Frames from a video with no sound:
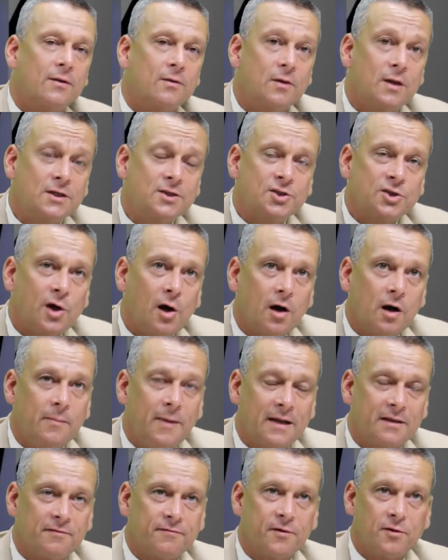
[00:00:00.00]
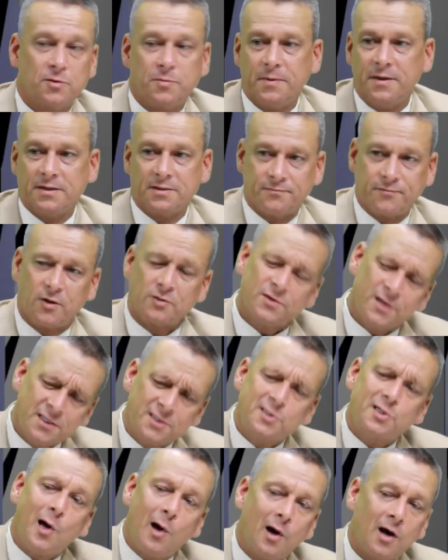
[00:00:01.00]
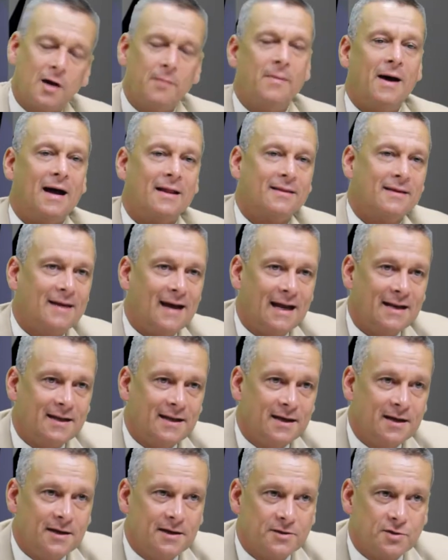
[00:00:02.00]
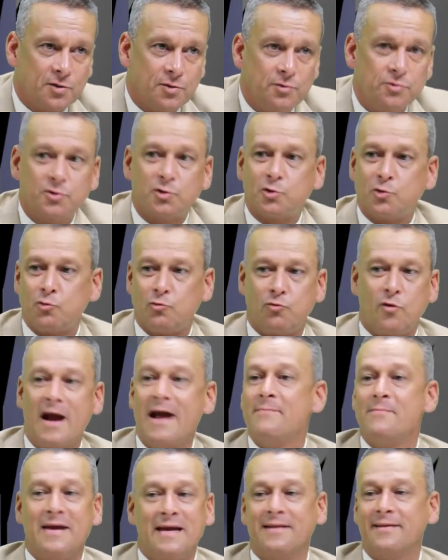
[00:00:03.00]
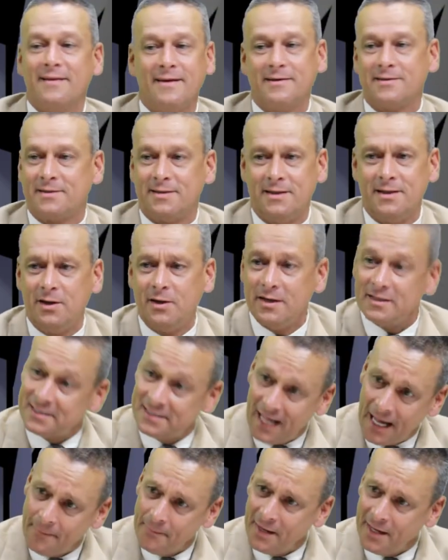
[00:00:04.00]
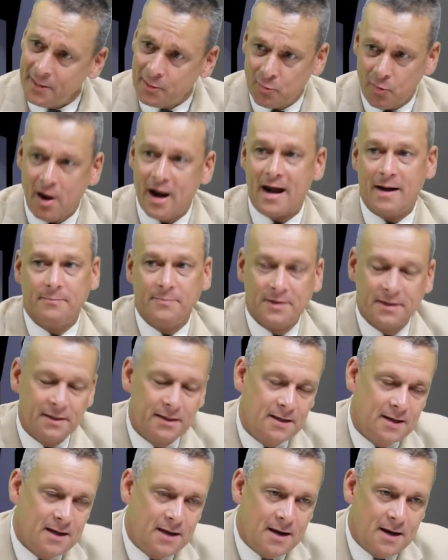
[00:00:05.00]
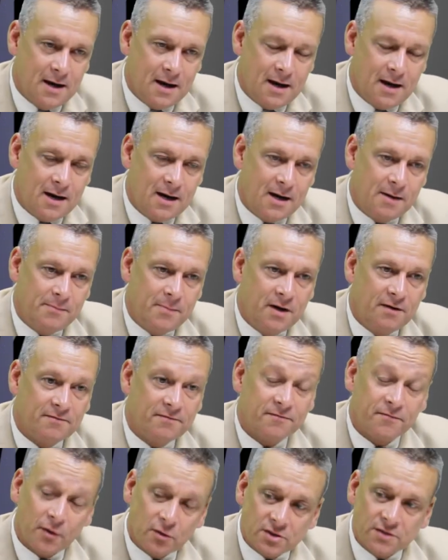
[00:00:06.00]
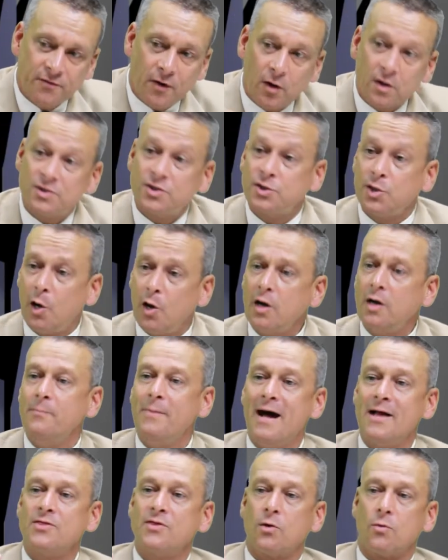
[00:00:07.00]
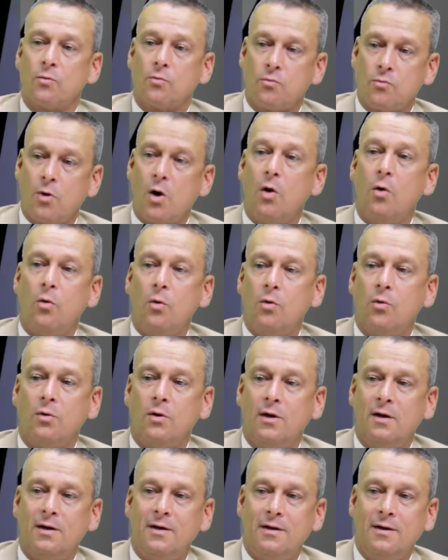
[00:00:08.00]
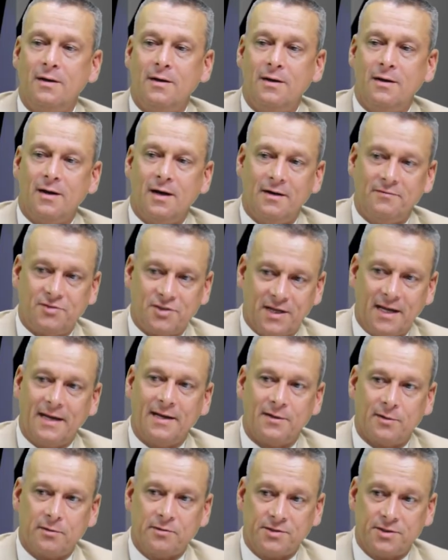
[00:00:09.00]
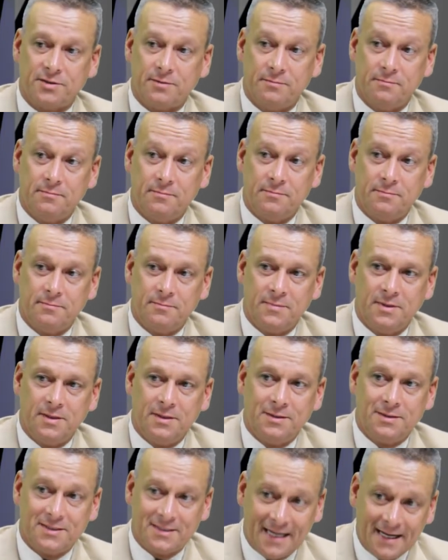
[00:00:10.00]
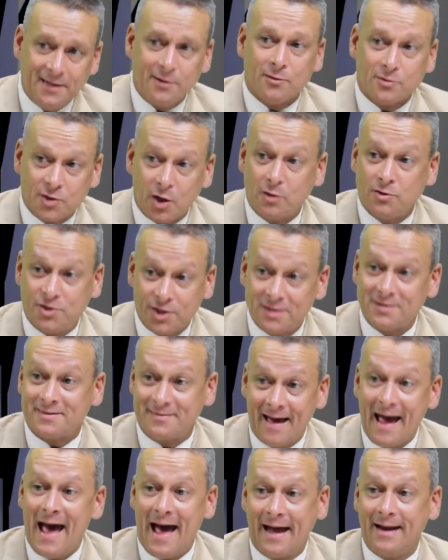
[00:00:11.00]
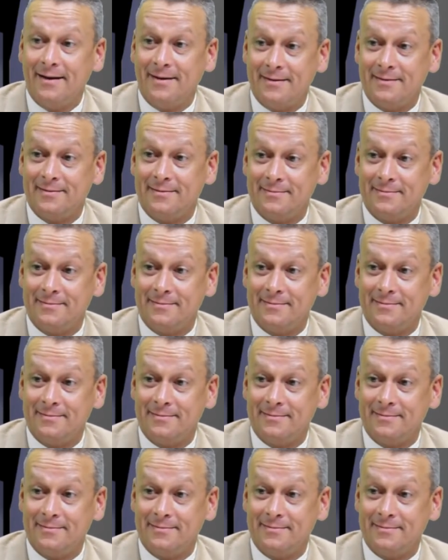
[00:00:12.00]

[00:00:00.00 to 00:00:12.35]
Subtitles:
Let's talk about the first piece first. Let's talk about the idea is who's cramming this. And it's not being crammed. First of all, let's talk about the role of standards. Standards are just that.